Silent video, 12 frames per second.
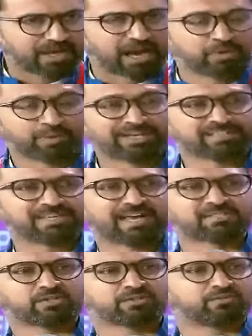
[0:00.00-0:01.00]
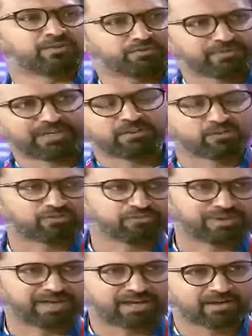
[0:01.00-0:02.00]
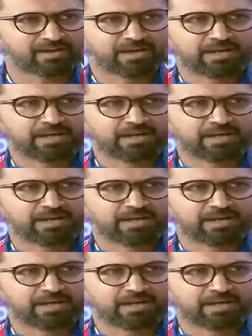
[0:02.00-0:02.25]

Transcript: And when he says on the 15th of May,